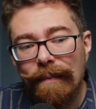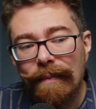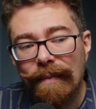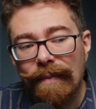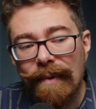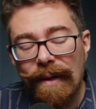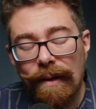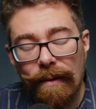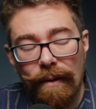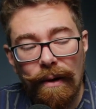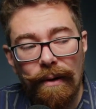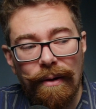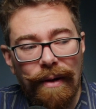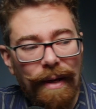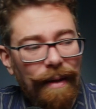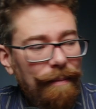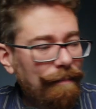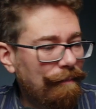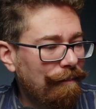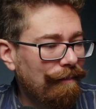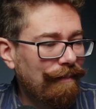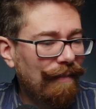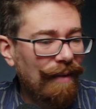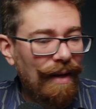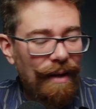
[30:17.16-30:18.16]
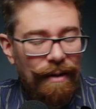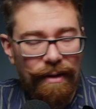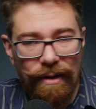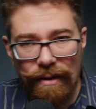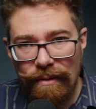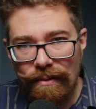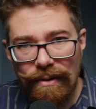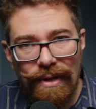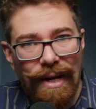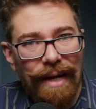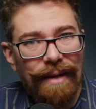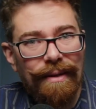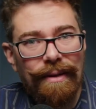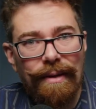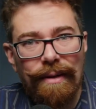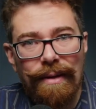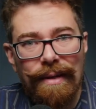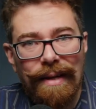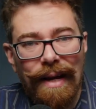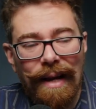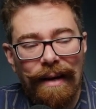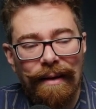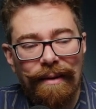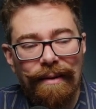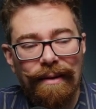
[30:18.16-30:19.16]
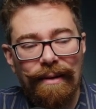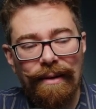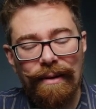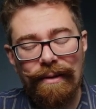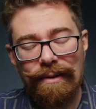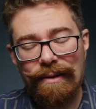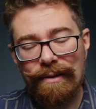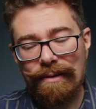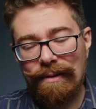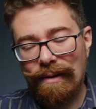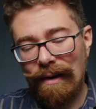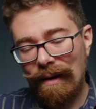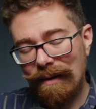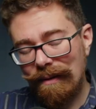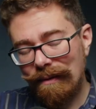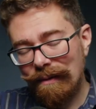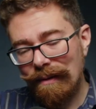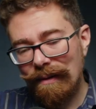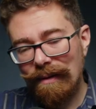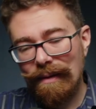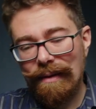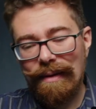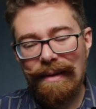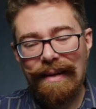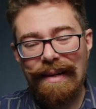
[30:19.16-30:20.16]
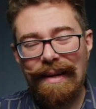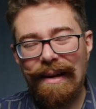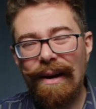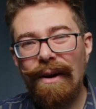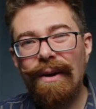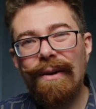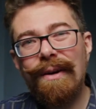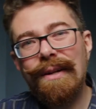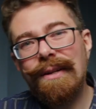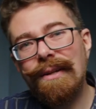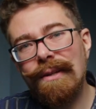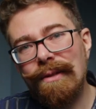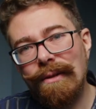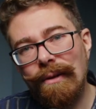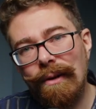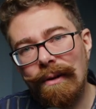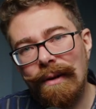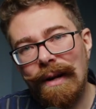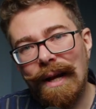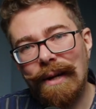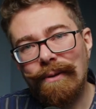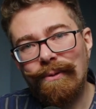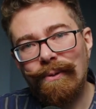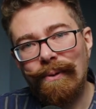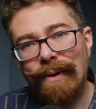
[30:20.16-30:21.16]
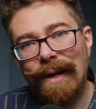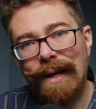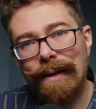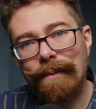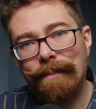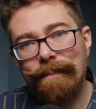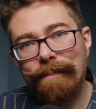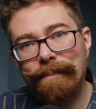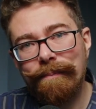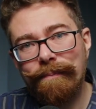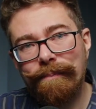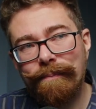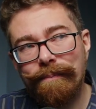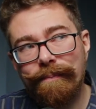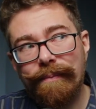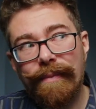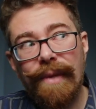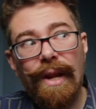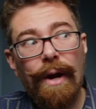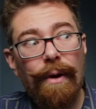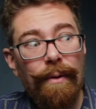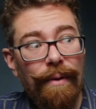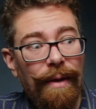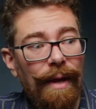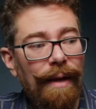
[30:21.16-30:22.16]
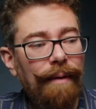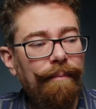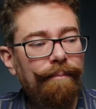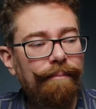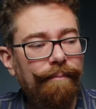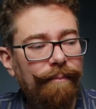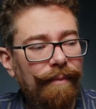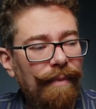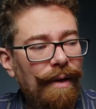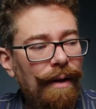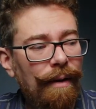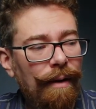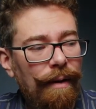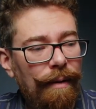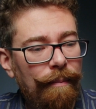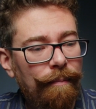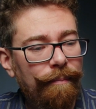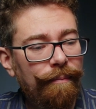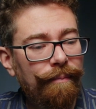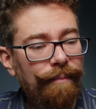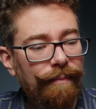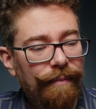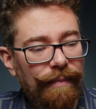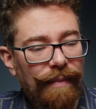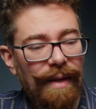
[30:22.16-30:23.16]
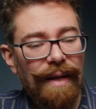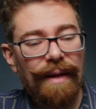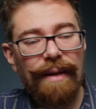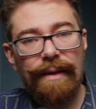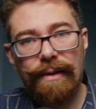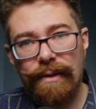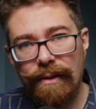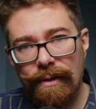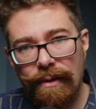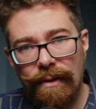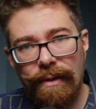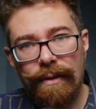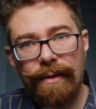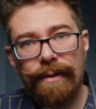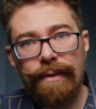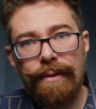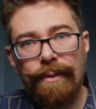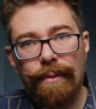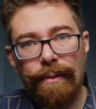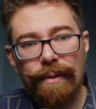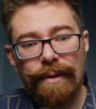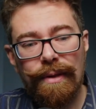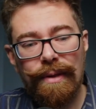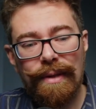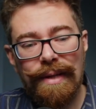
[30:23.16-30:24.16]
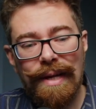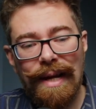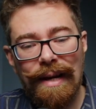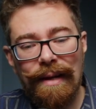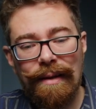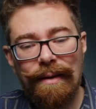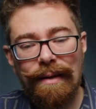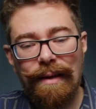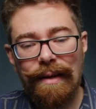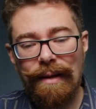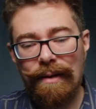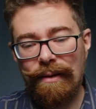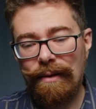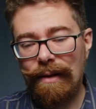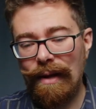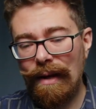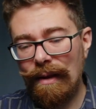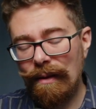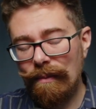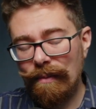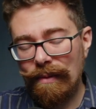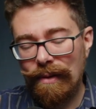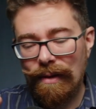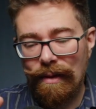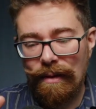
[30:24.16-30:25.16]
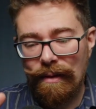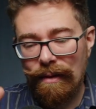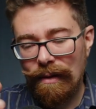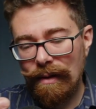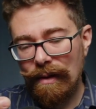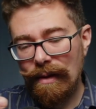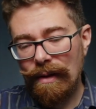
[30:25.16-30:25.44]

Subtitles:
You go, okay. And you chat to your talent, you're just like, oh, it doesn't look natural now. Okay. So you go and talk to the talent and you get them to